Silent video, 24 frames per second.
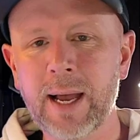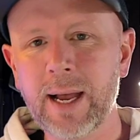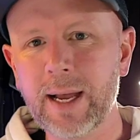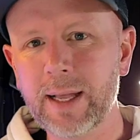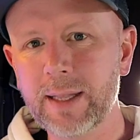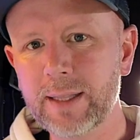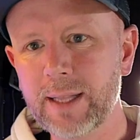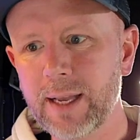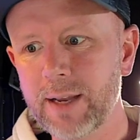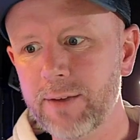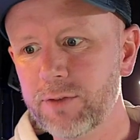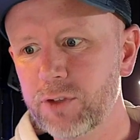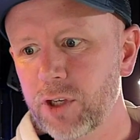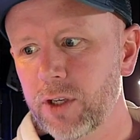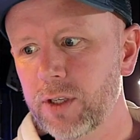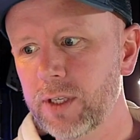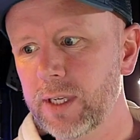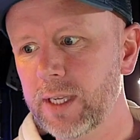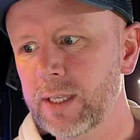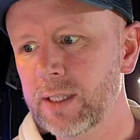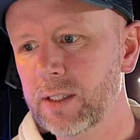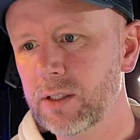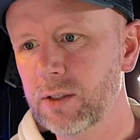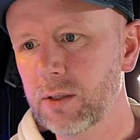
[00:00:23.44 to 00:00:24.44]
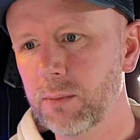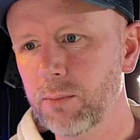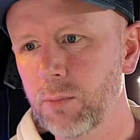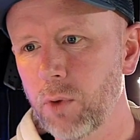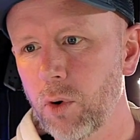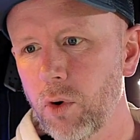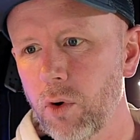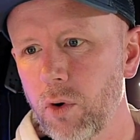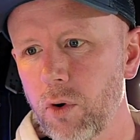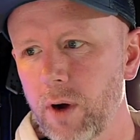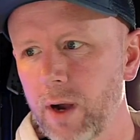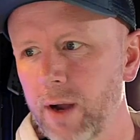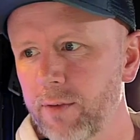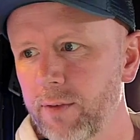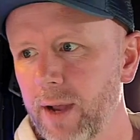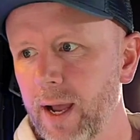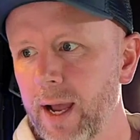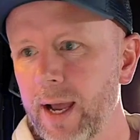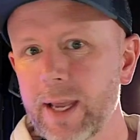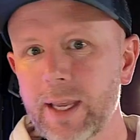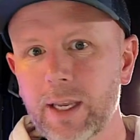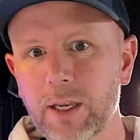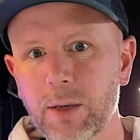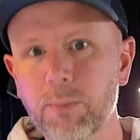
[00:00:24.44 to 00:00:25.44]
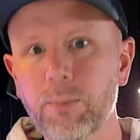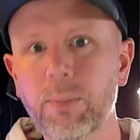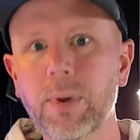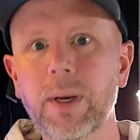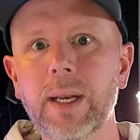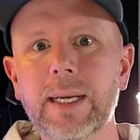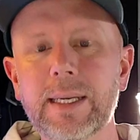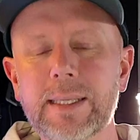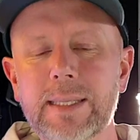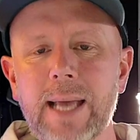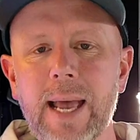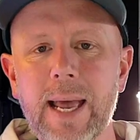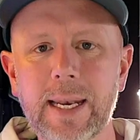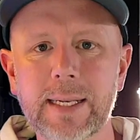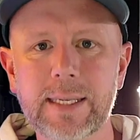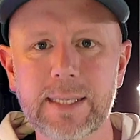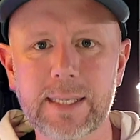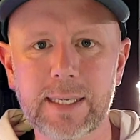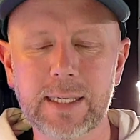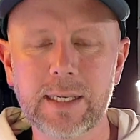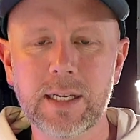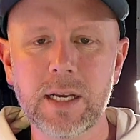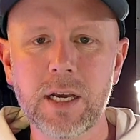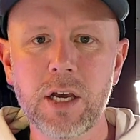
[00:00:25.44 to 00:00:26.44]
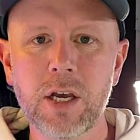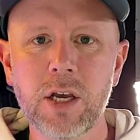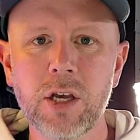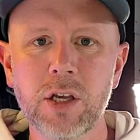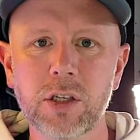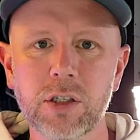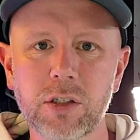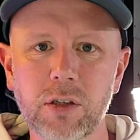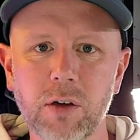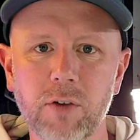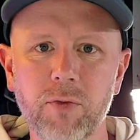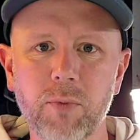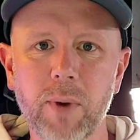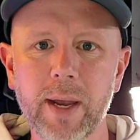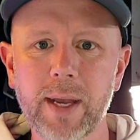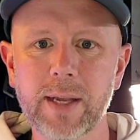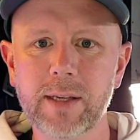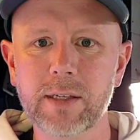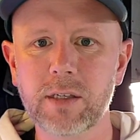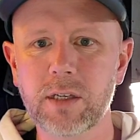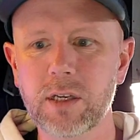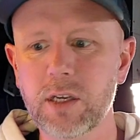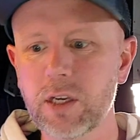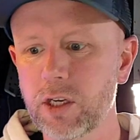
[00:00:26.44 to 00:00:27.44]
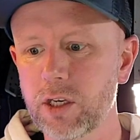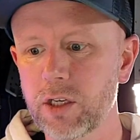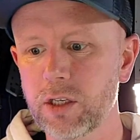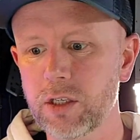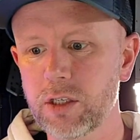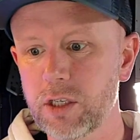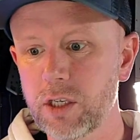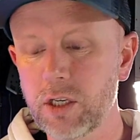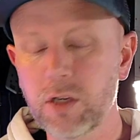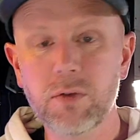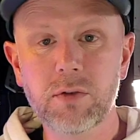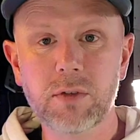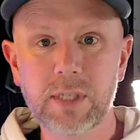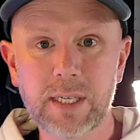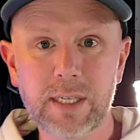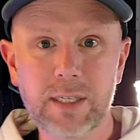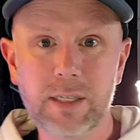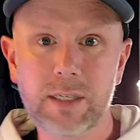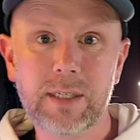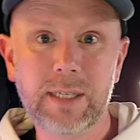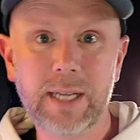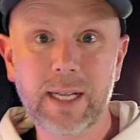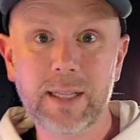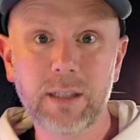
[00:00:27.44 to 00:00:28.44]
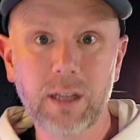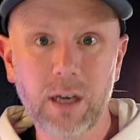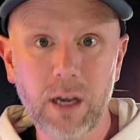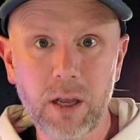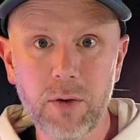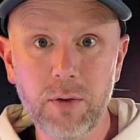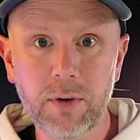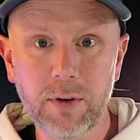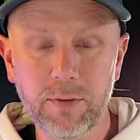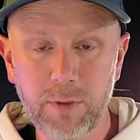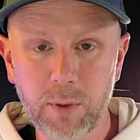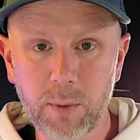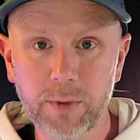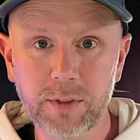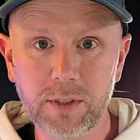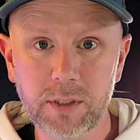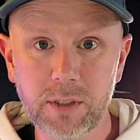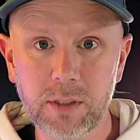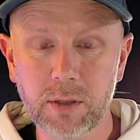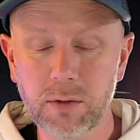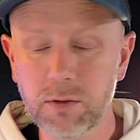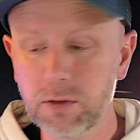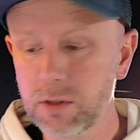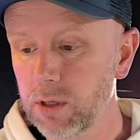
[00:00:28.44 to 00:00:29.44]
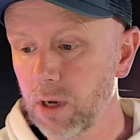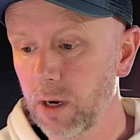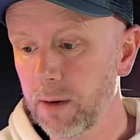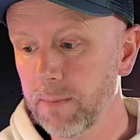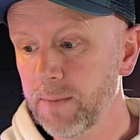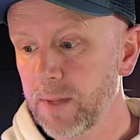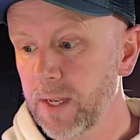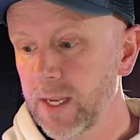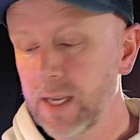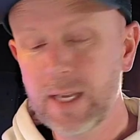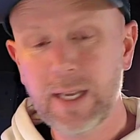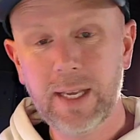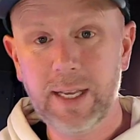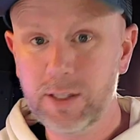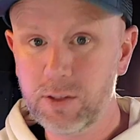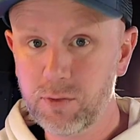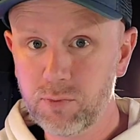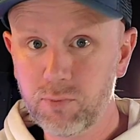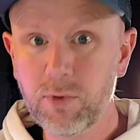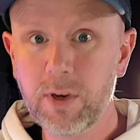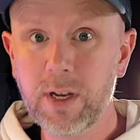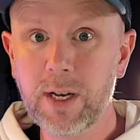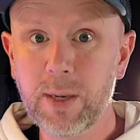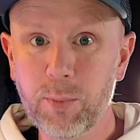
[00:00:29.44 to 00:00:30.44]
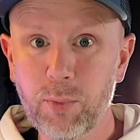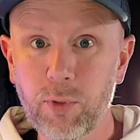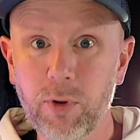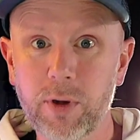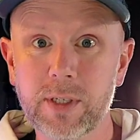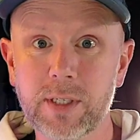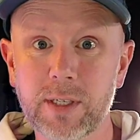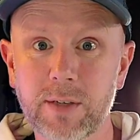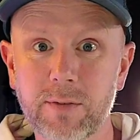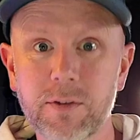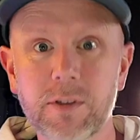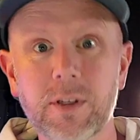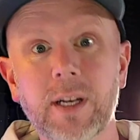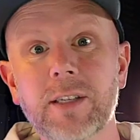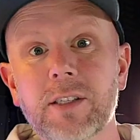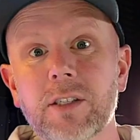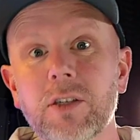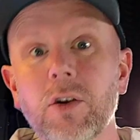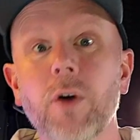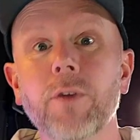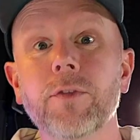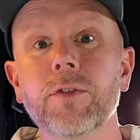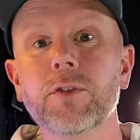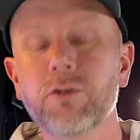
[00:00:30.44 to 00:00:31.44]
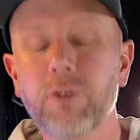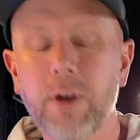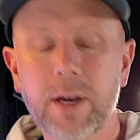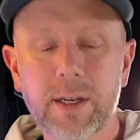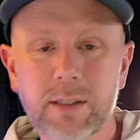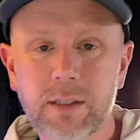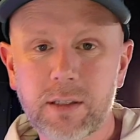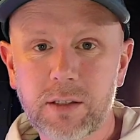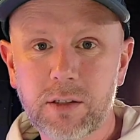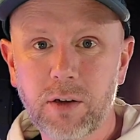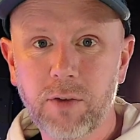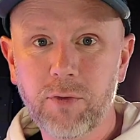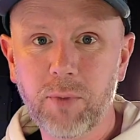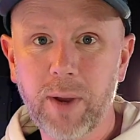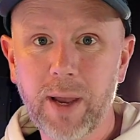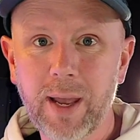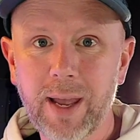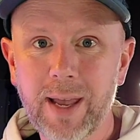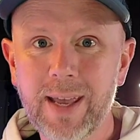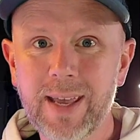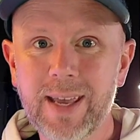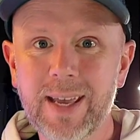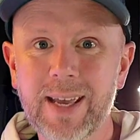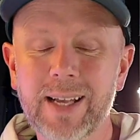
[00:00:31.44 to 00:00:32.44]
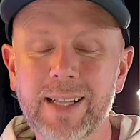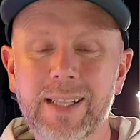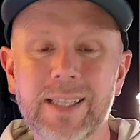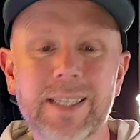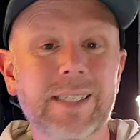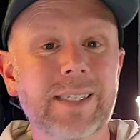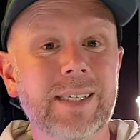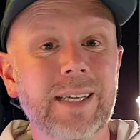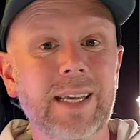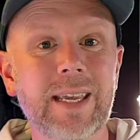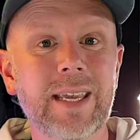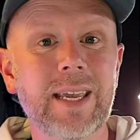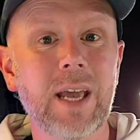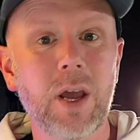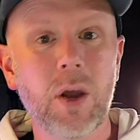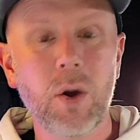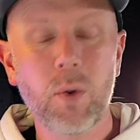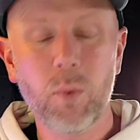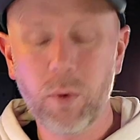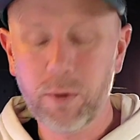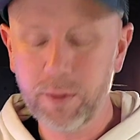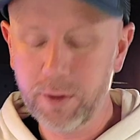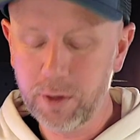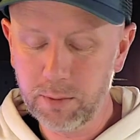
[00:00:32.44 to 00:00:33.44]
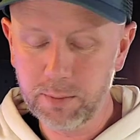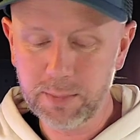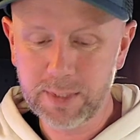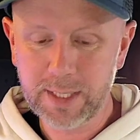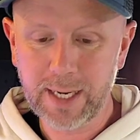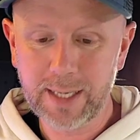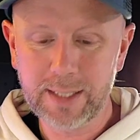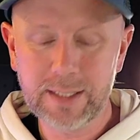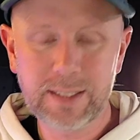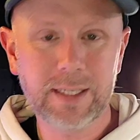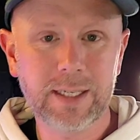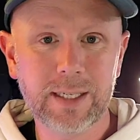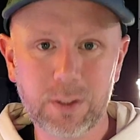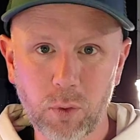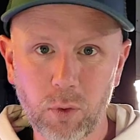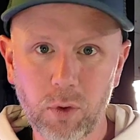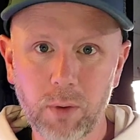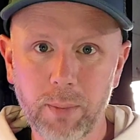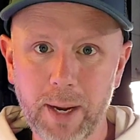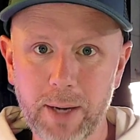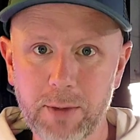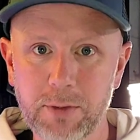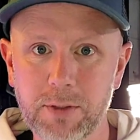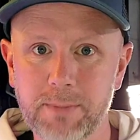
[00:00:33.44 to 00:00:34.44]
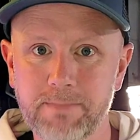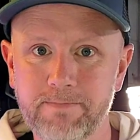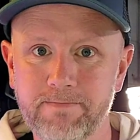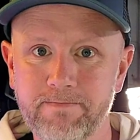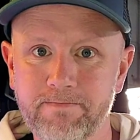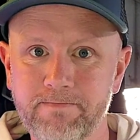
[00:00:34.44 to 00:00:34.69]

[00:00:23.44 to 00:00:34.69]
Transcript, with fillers: and they've turned it into more of a complete editing software, so you could use this standalone if you wanted to. So it's really impressive. So let's dive straight to the software and see what the update is all about.